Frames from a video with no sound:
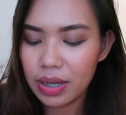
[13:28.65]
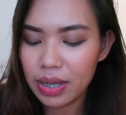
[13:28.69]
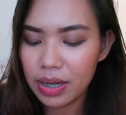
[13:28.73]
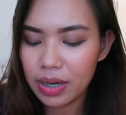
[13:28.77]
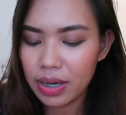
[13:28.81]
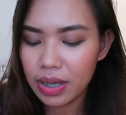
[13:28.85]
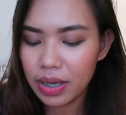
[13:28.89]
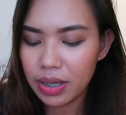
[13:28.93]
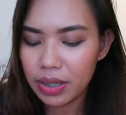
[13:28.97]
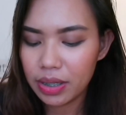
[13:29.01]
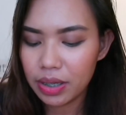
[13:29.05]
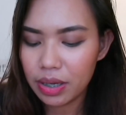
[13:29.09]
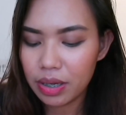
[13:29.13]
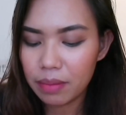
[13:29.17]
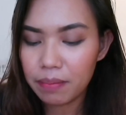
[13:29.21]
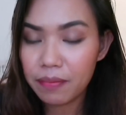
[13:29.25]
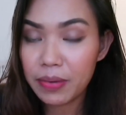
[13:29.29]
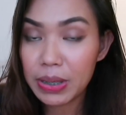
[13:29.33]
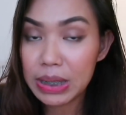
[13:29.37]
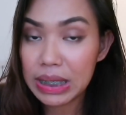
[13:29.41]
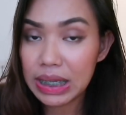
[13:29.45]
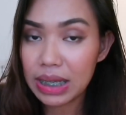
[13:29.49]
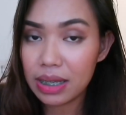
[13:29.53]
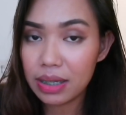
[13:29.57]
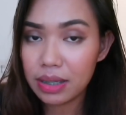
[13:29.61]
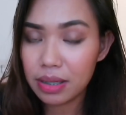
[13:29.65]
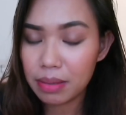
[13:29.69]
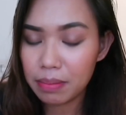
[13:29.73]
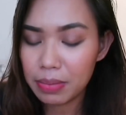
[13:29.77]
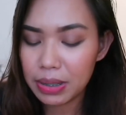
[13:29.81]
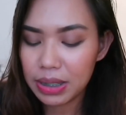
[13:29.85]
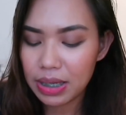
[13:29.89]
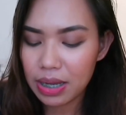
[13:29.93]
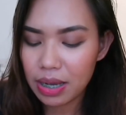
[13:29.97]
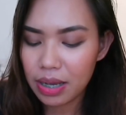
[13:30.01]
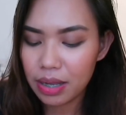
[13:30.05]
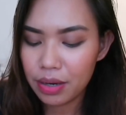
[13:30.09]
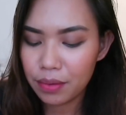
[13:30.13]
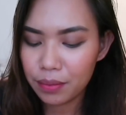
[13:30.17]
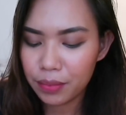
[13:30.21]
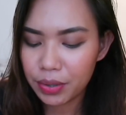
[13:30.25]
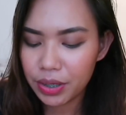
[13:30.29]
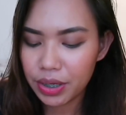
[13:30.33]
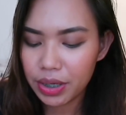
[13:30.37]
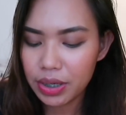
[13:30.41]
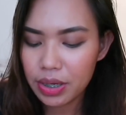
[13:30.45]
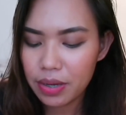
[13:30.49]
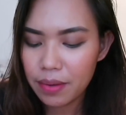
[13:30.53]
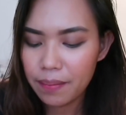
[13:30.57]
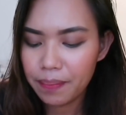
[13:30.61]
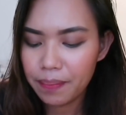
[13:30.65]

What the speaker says: in English is a Bisayan word,